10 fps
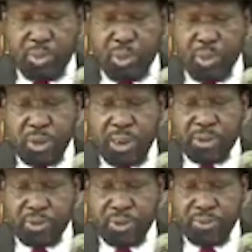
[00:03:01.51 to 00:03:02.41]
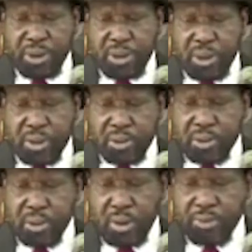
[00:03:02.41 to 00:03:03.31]
For the last seven
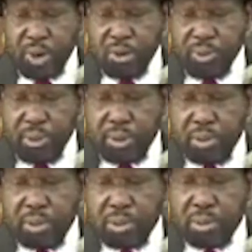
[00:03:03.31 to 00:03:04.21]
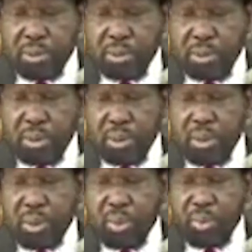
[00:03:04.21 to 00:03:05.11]
years of conflict,
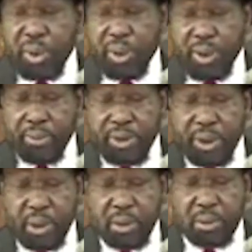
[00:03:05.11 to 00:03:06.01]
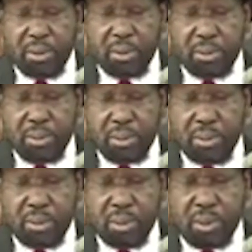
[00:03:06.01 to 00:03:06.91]
we have had
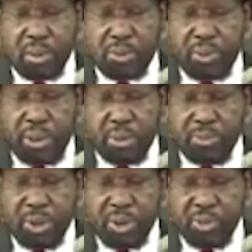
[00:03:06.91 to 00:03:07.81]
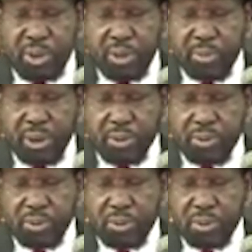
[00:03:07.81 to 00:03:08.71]
state,
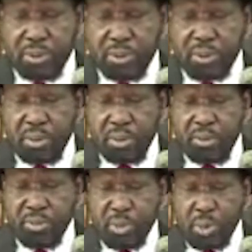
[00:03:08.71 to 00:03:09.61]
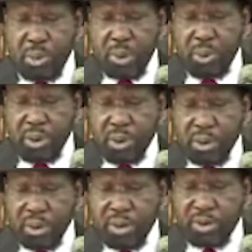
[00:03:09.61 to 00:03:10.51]
statements from our
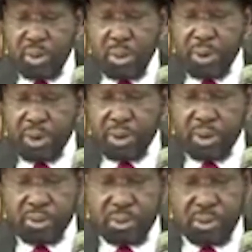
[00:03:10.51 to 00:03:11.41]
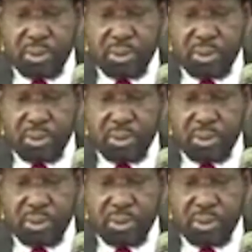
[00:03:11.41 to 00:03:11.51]
international partners